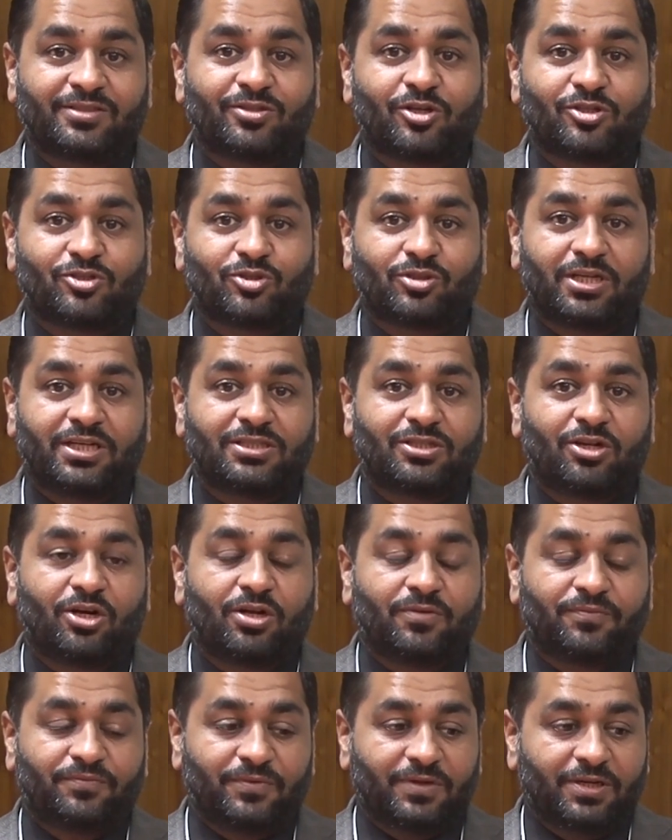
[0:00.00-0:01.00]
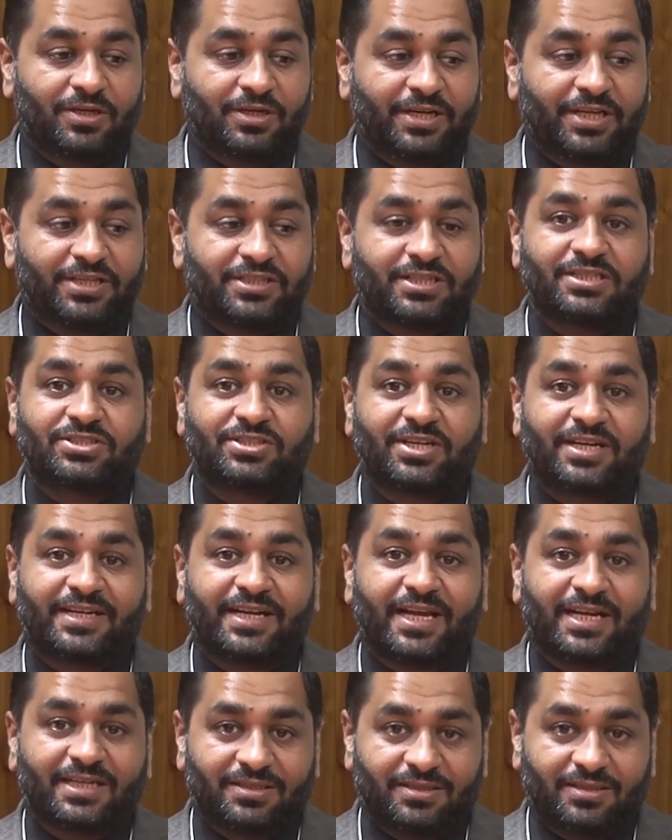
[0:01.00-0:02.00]
is also there is a lot of nation state
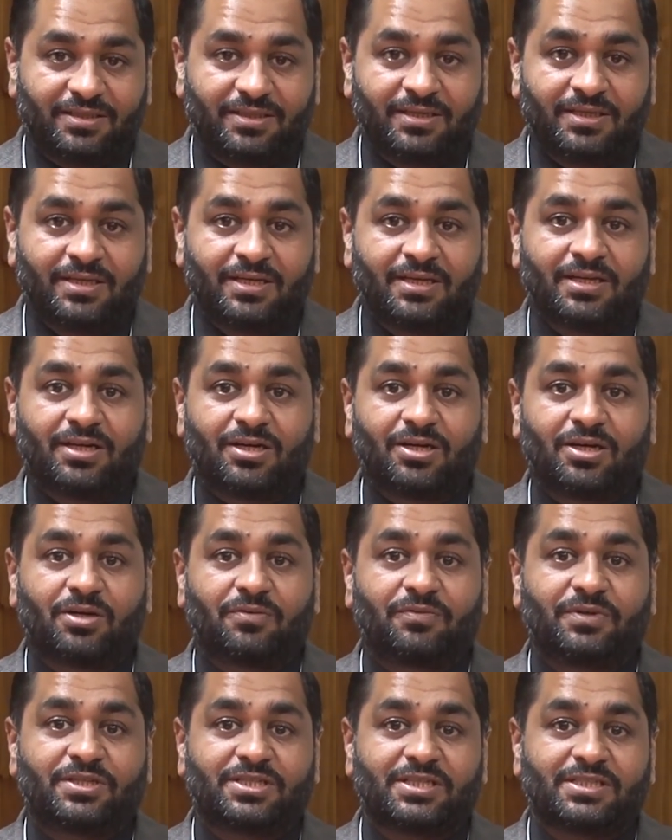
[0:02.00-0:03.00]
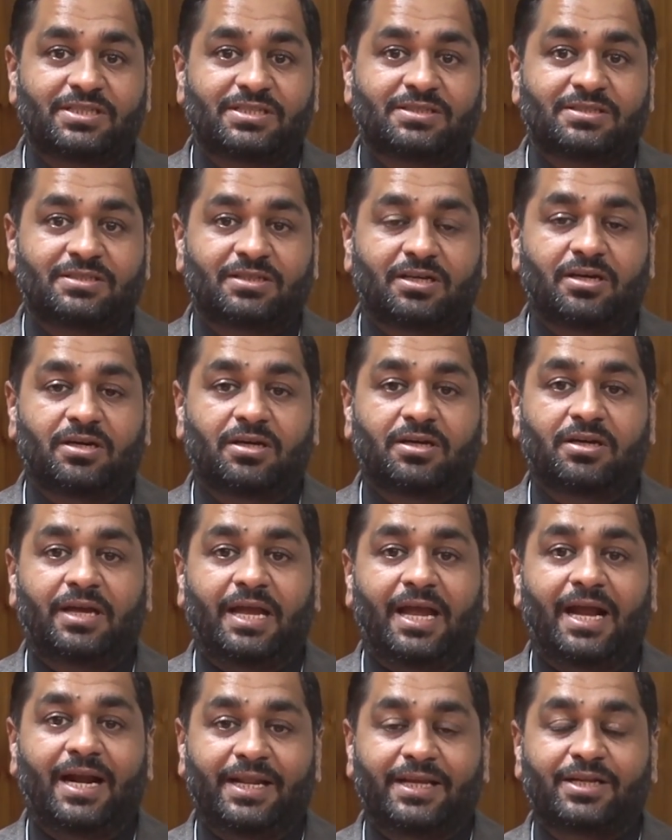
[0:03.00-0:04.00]
actor which is
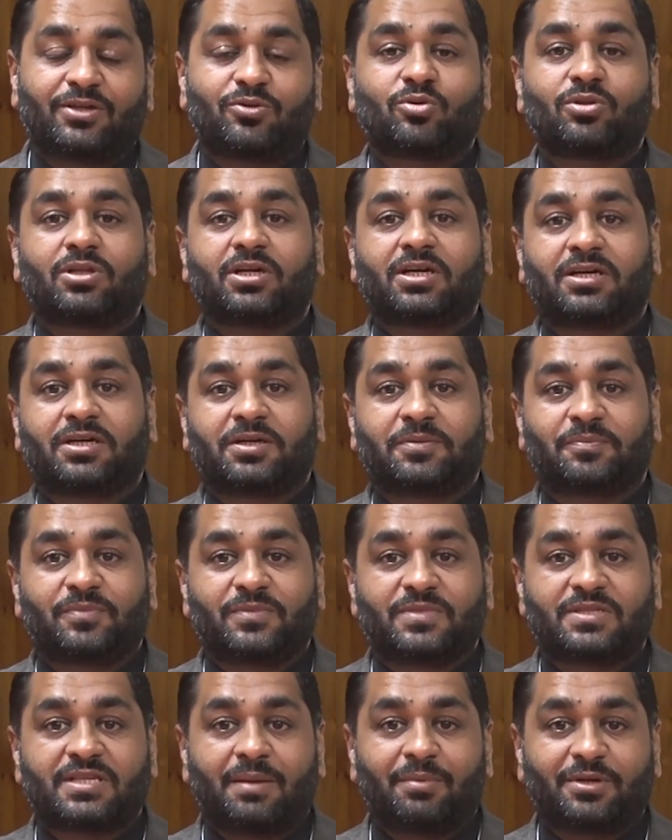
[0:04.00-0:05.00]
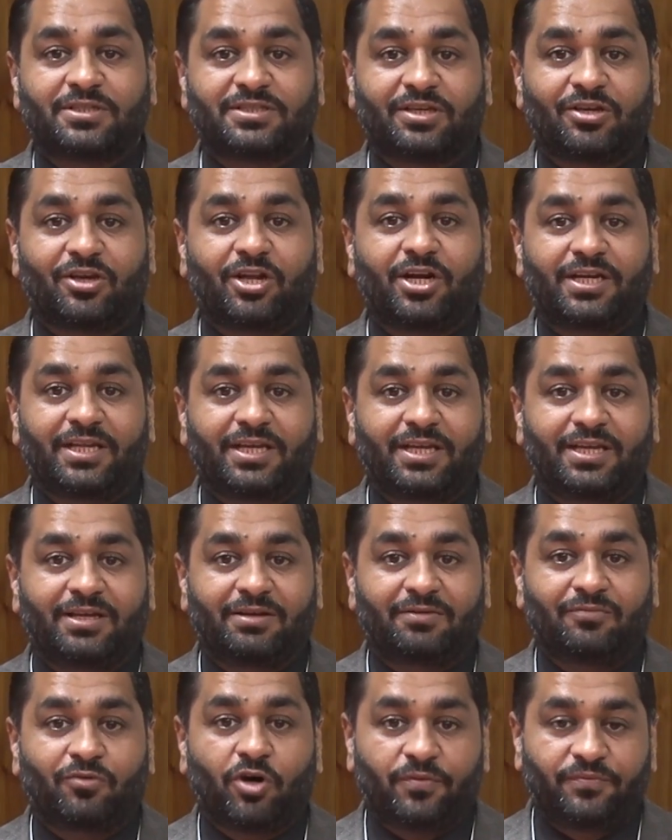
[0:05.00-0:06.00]
adding to the cybersecurity
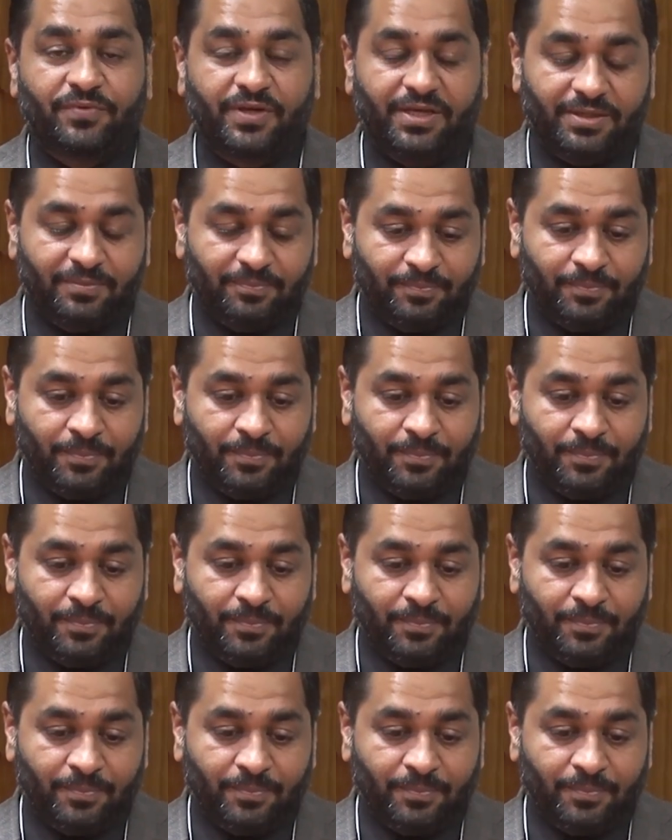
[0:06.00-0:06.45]
warfare.